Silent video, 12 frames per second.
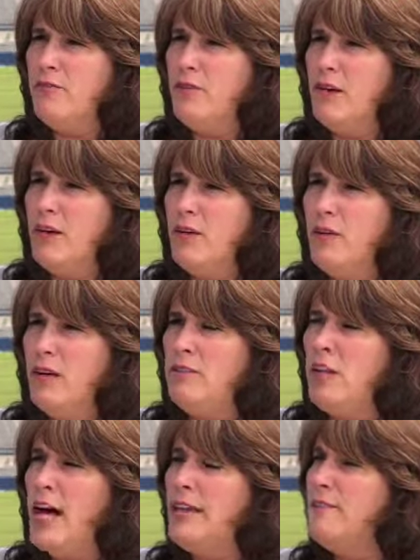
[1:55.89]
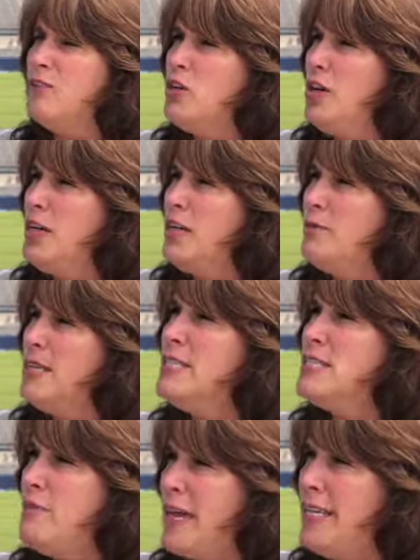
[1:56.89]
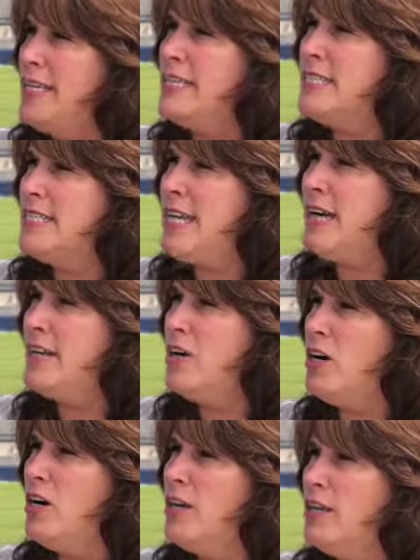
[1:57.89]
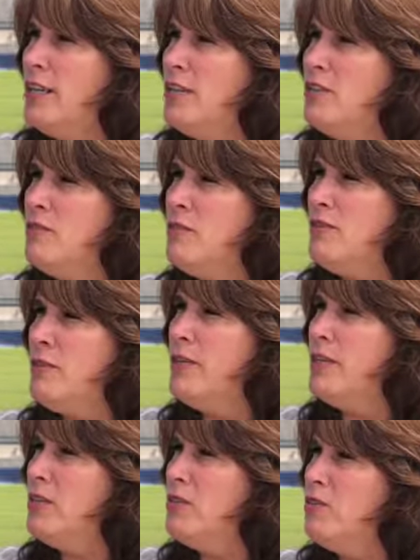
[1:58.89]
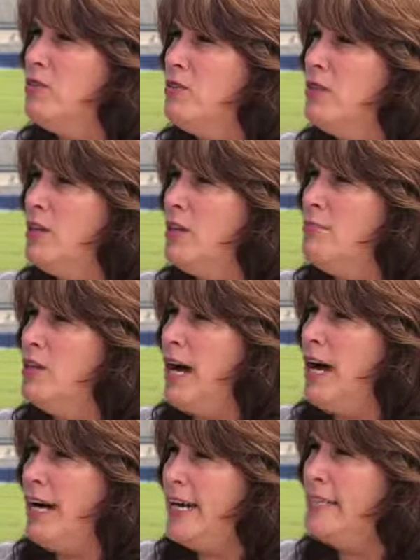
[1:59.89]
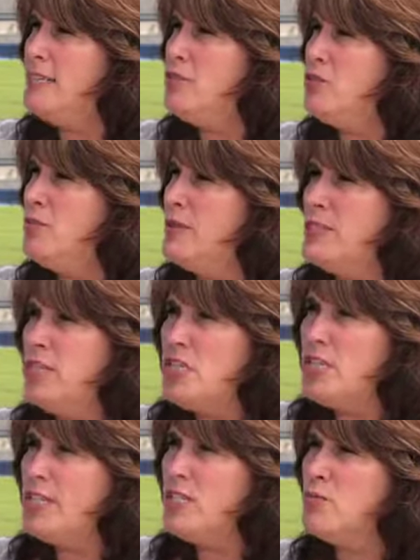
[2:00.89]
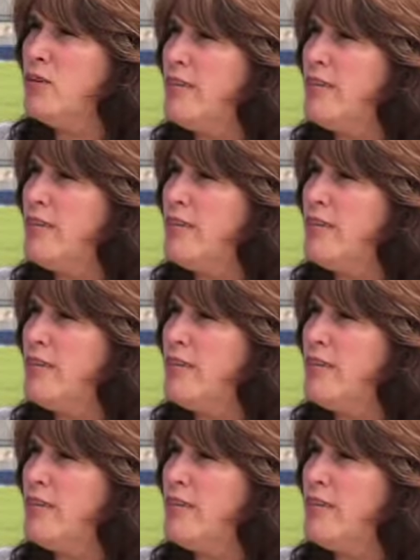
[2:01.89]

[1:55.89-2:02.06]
uh, a lot of um, Hispanics that are in very um, high astute positions.